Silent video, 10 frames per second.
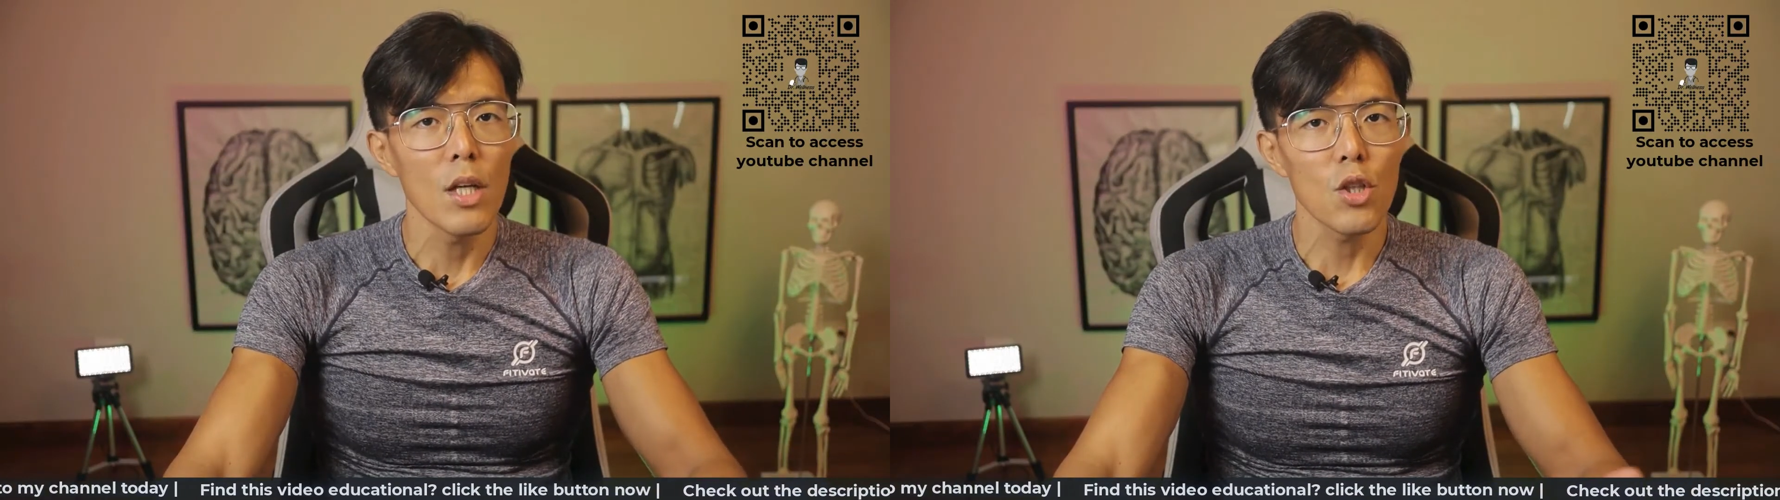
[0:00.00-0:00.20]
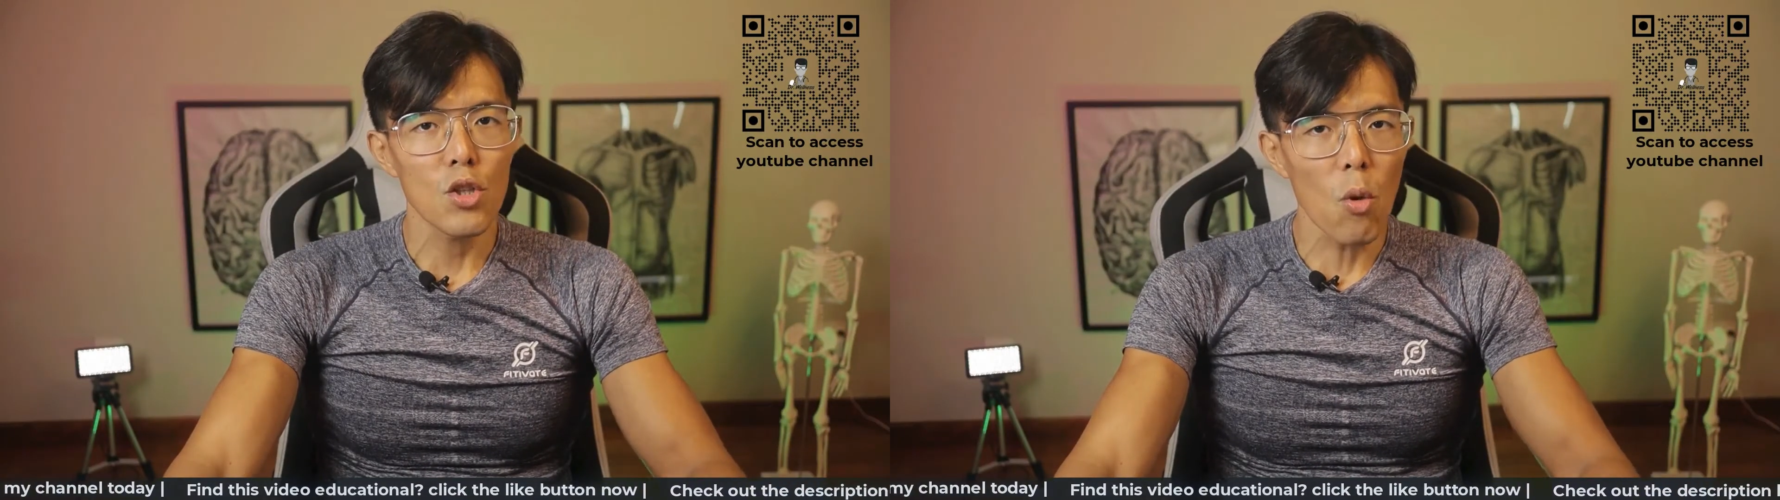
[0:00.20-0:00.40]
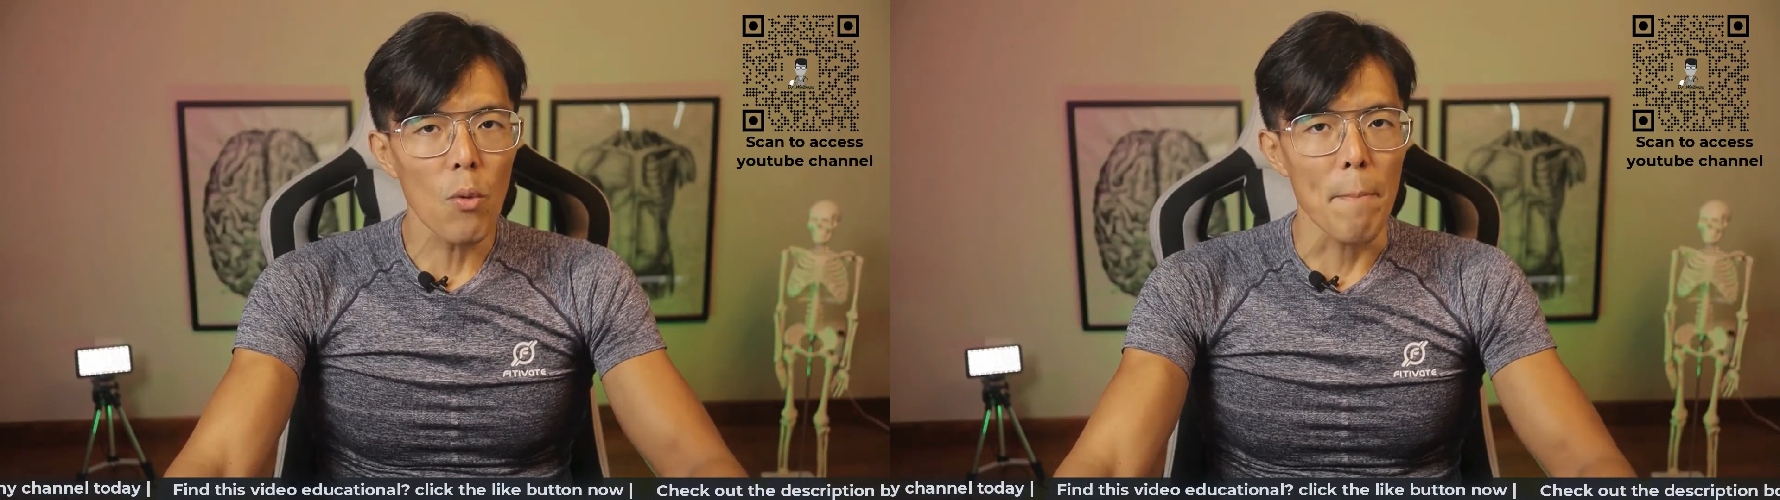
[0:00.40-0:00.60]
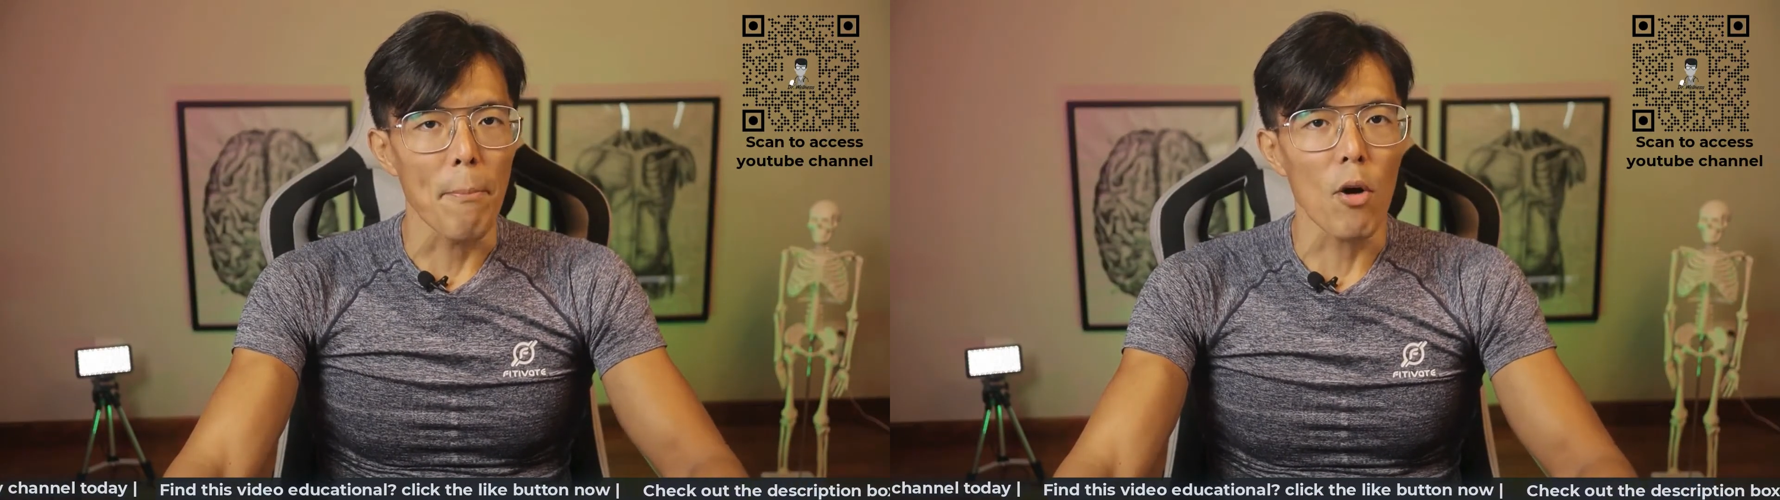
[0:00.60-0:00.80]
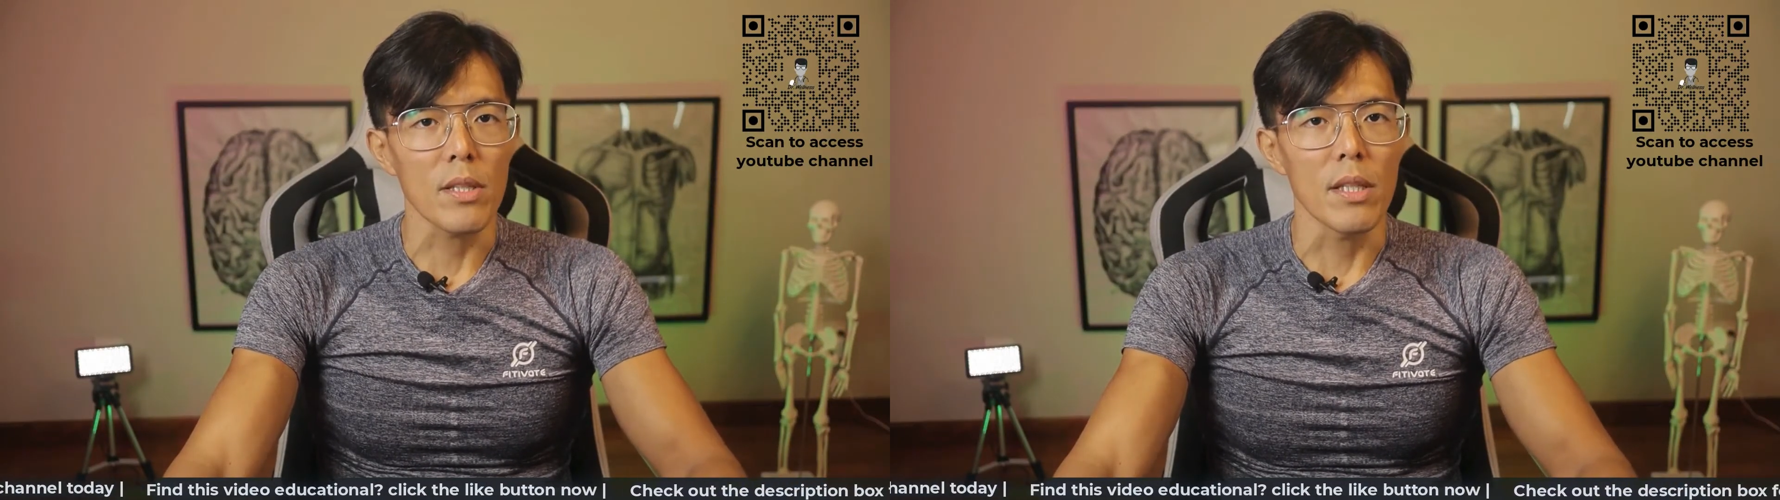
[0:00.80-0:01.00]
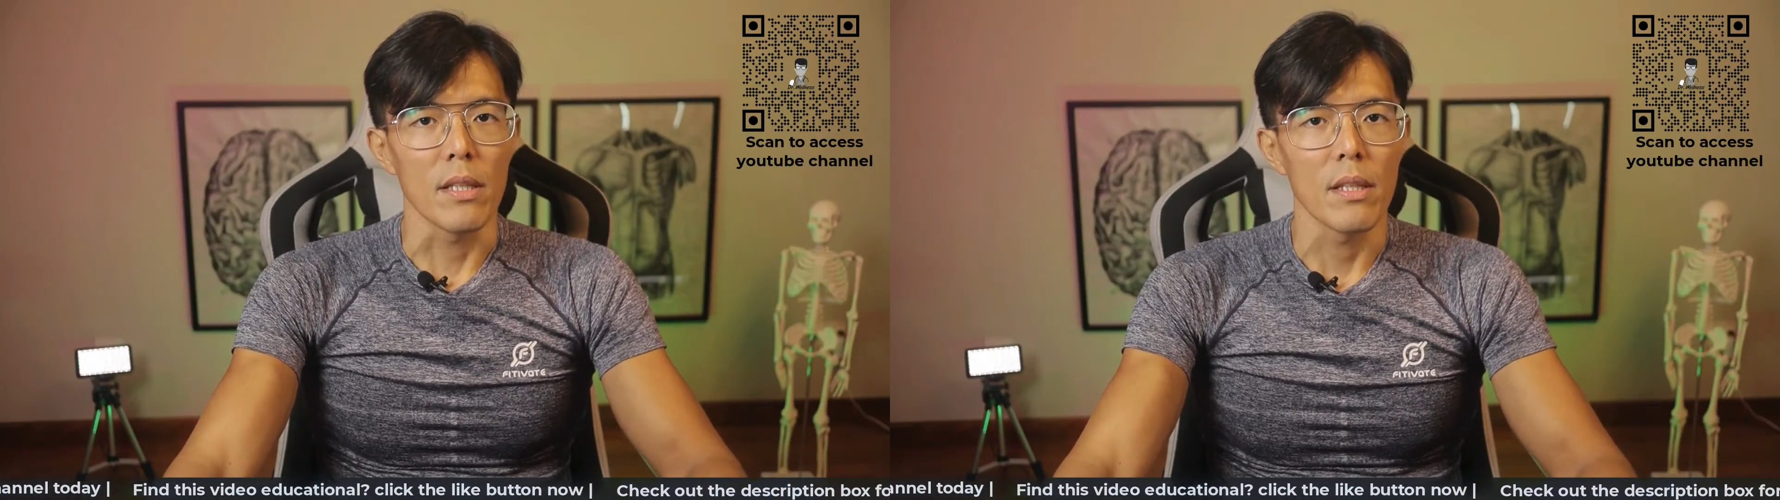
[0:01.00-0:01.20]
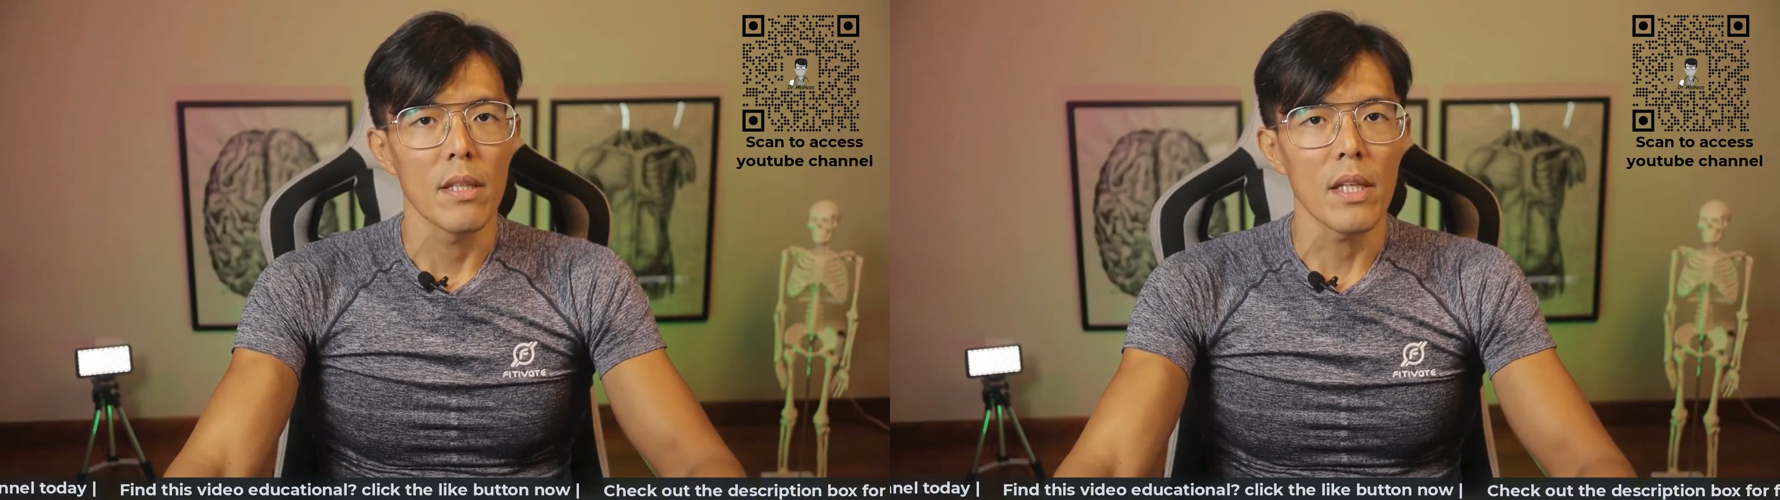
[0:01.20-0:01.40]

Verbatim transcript: so important